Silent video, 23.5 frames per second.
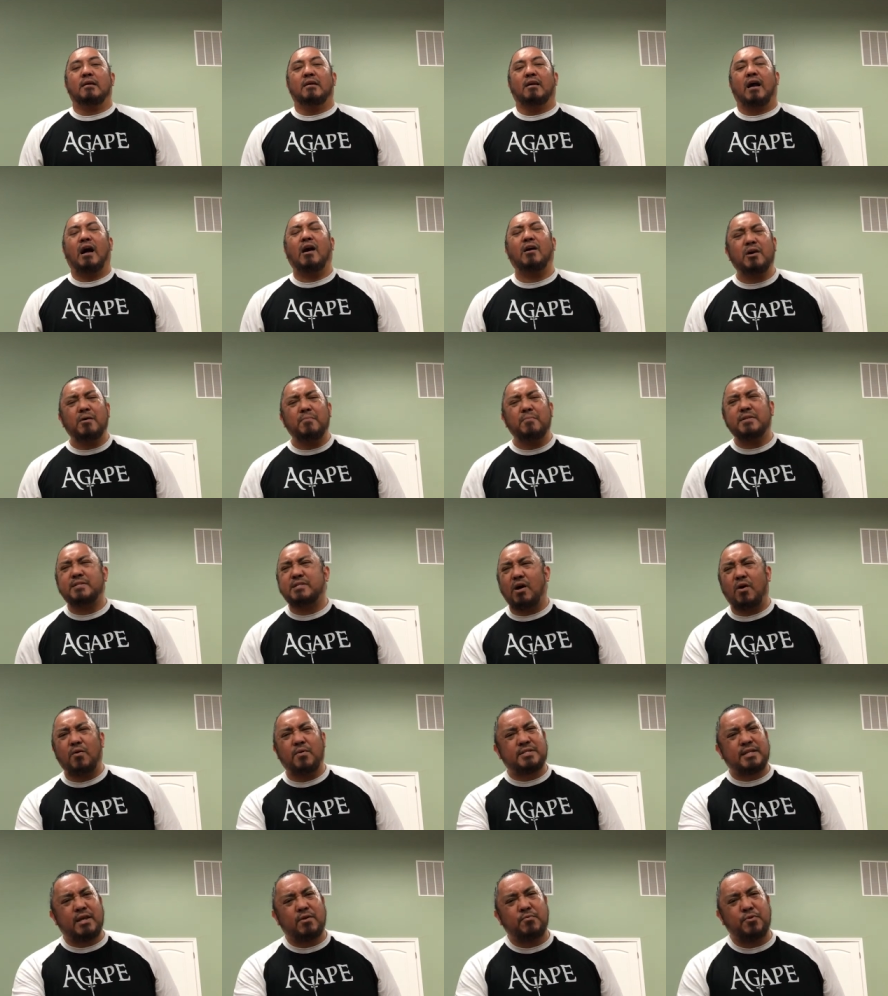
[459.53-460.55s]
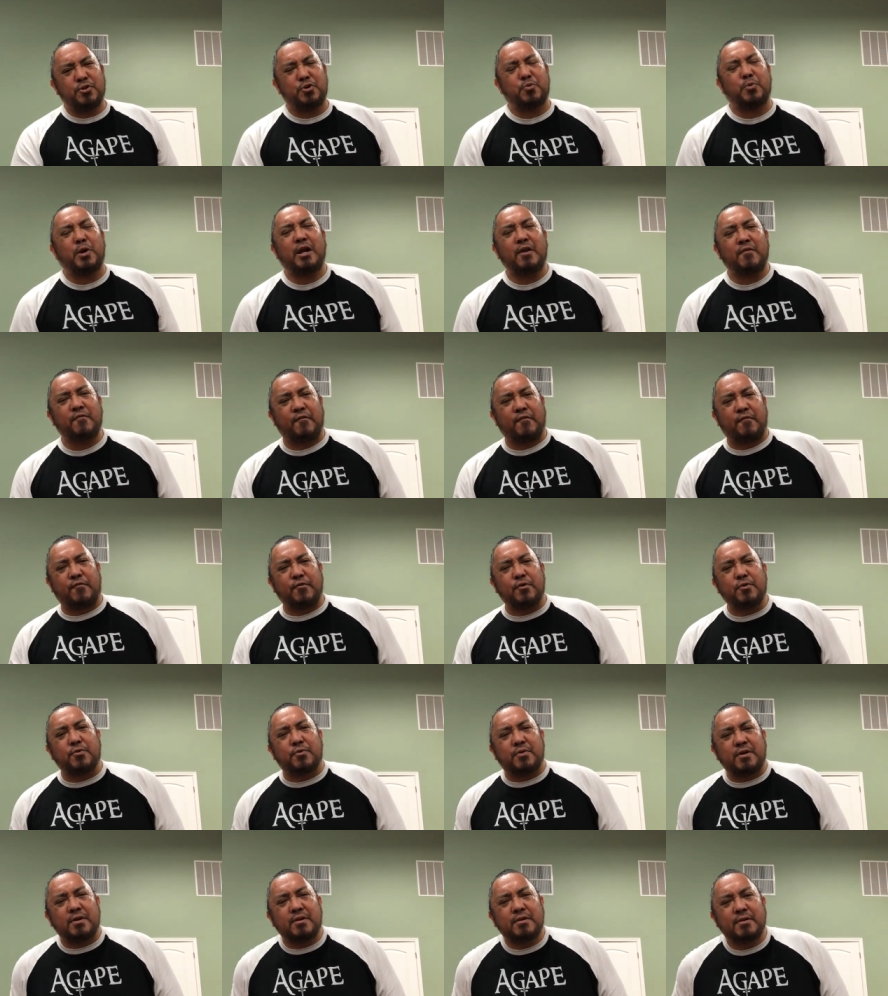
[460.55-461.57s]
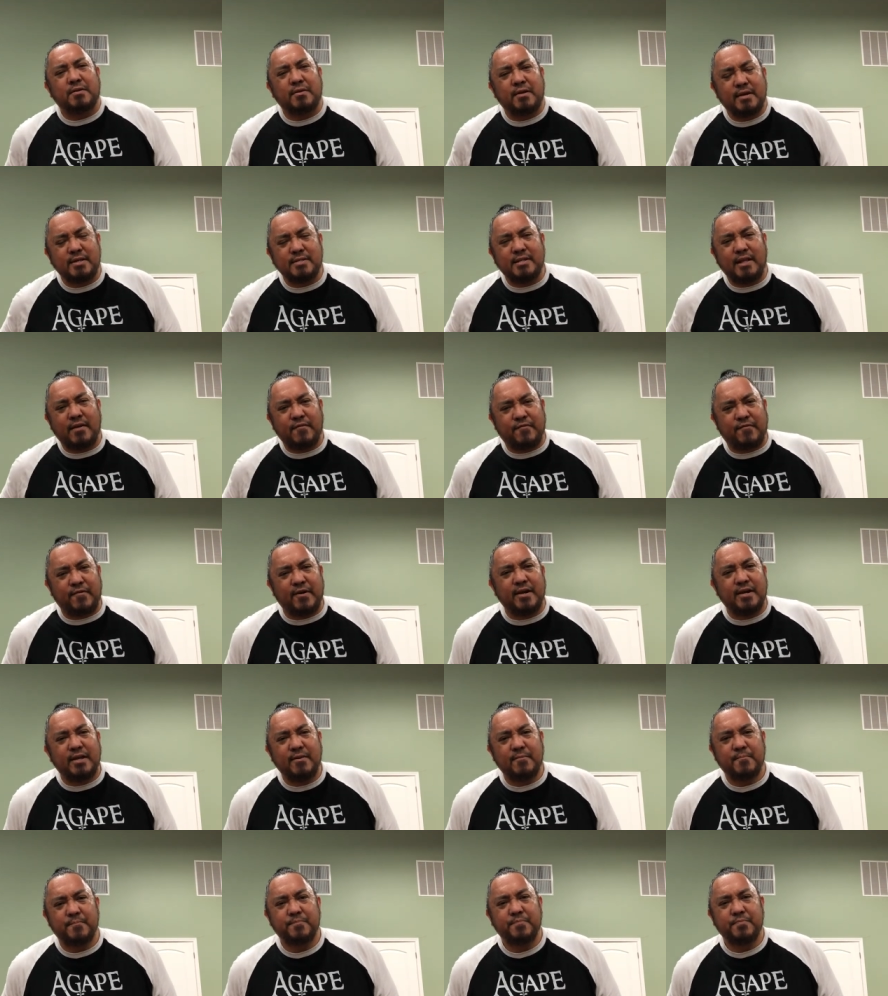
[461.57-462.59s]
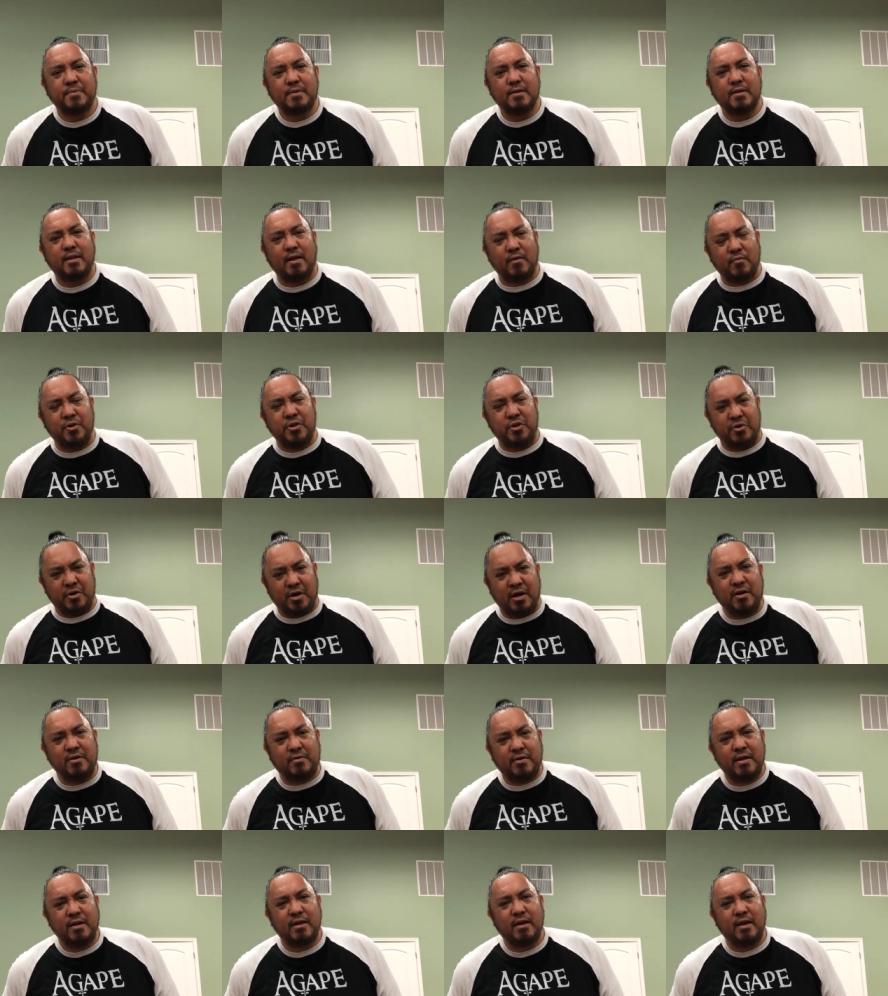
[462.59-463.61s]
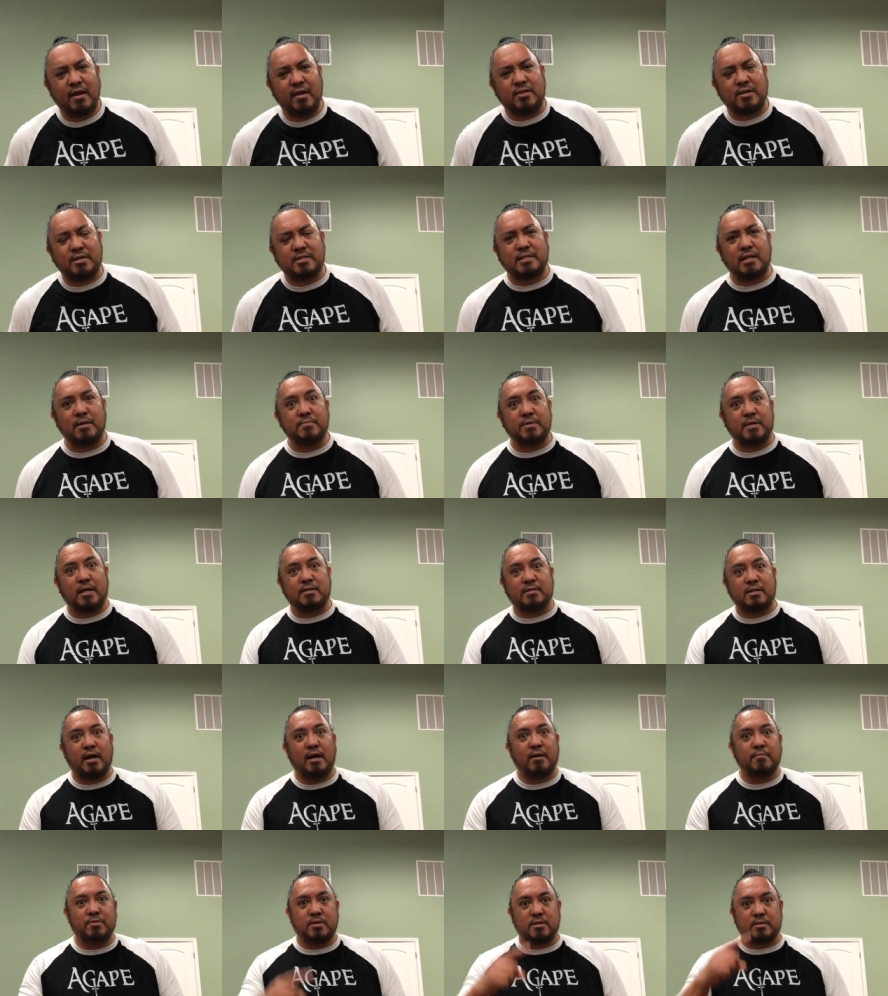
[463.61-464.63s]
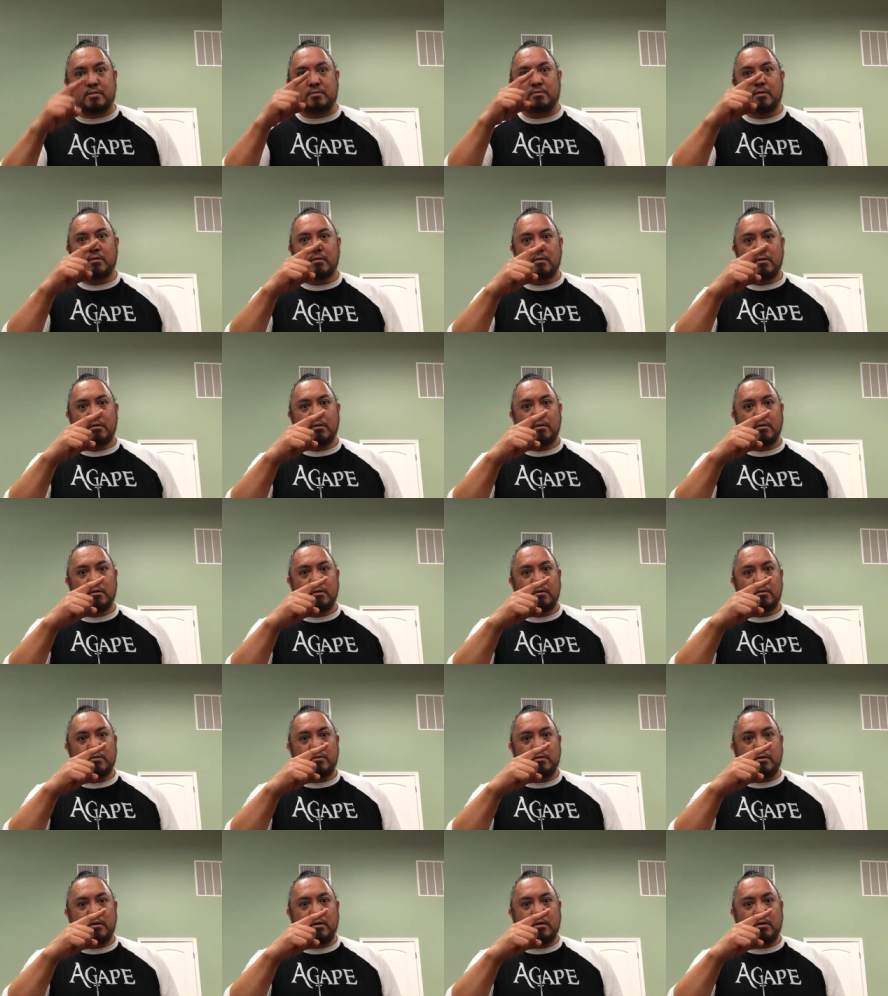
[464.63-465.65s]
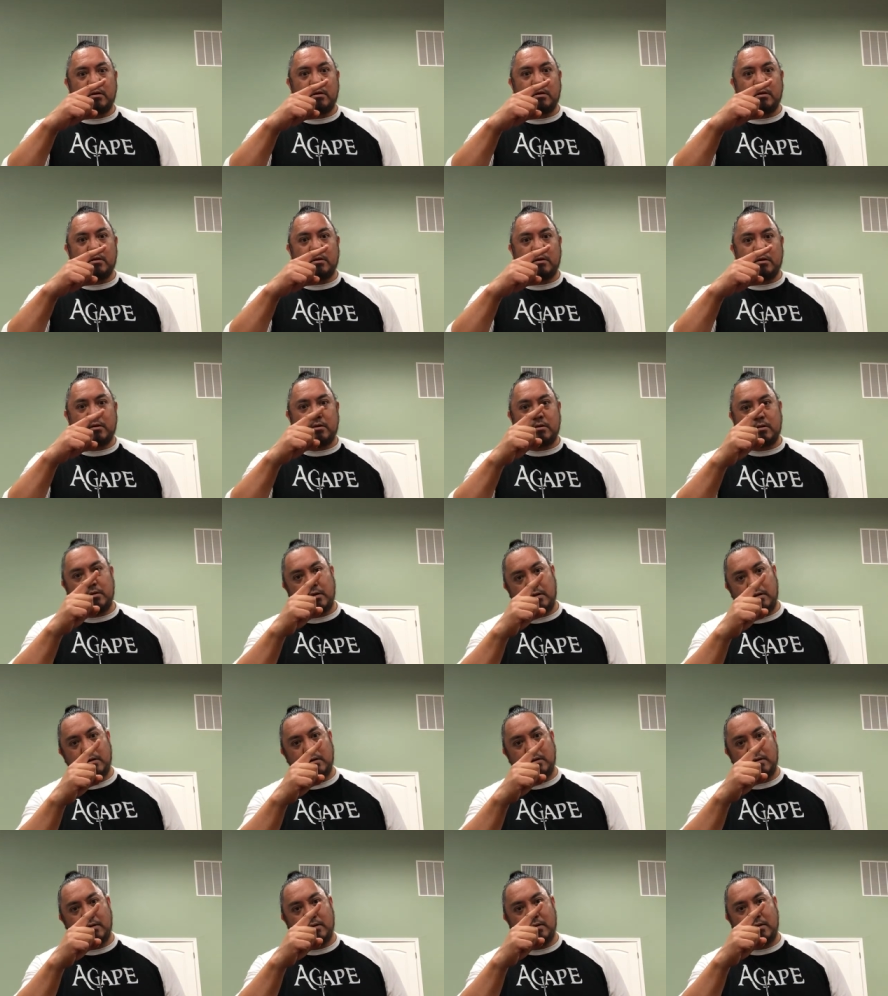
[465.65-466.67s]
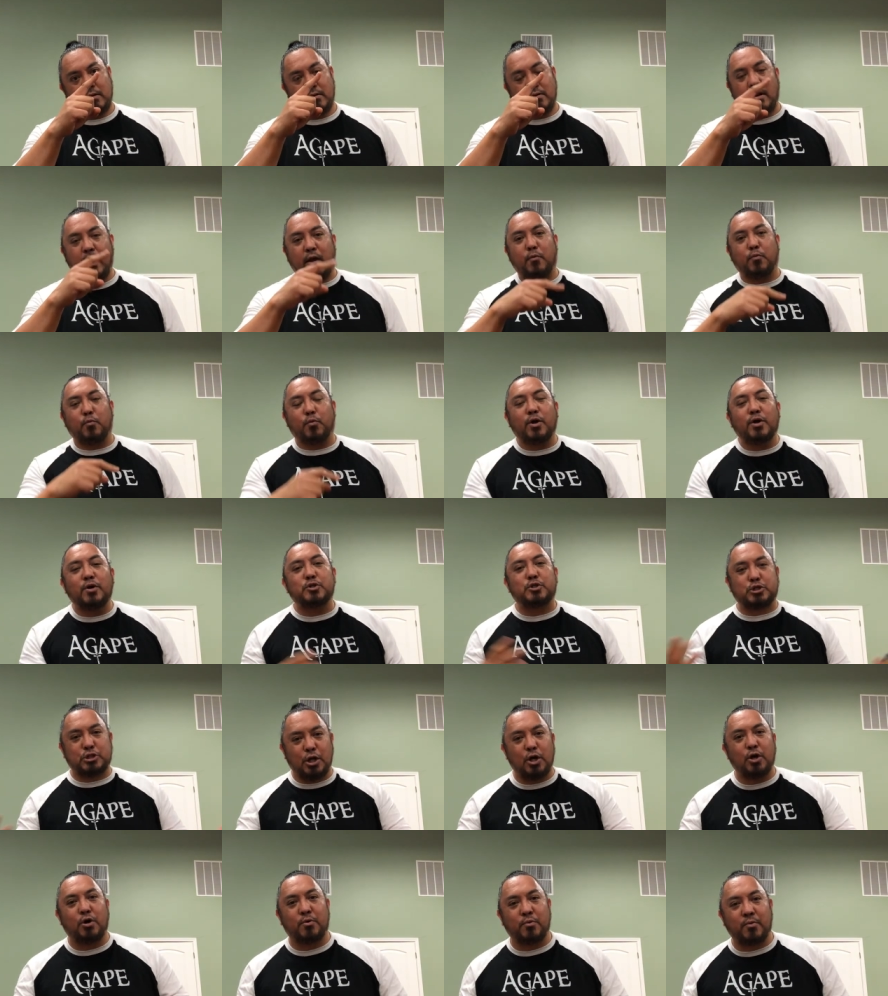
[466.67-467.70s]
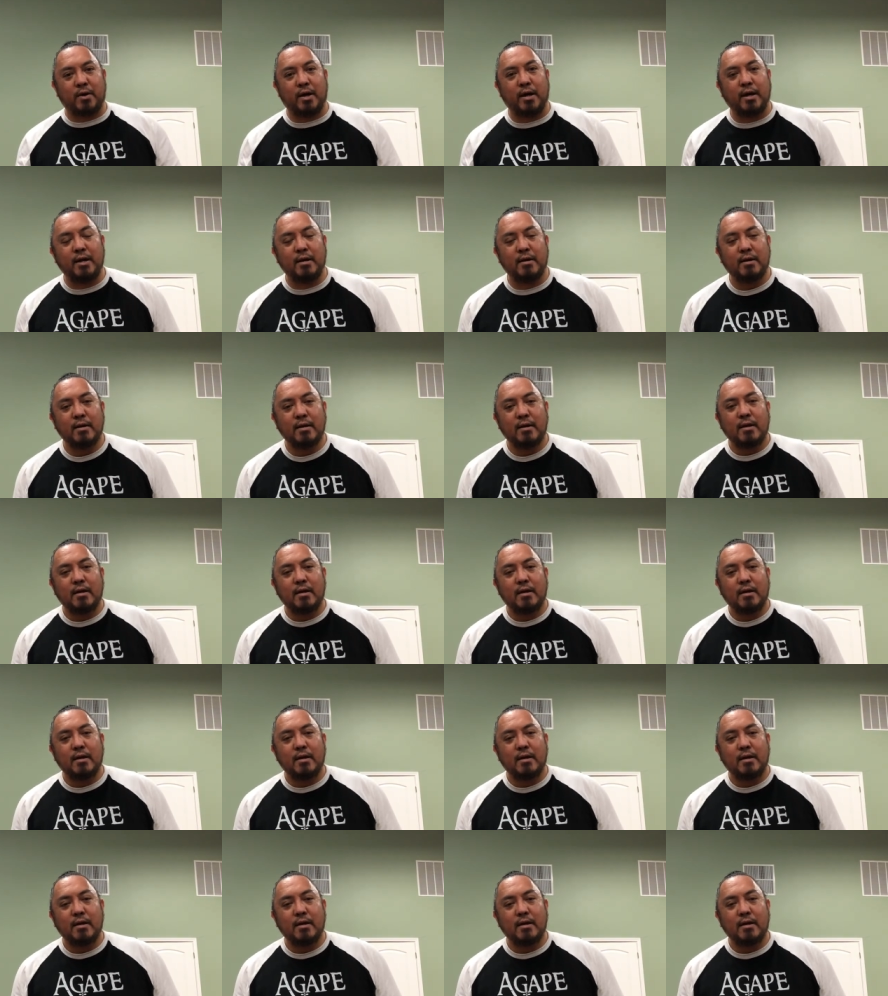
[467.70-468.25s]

How come it's always like when you're waiting for food? Isn't that funny? Like when you're hungry, it just seems like time just tick, tick, like real slow, right?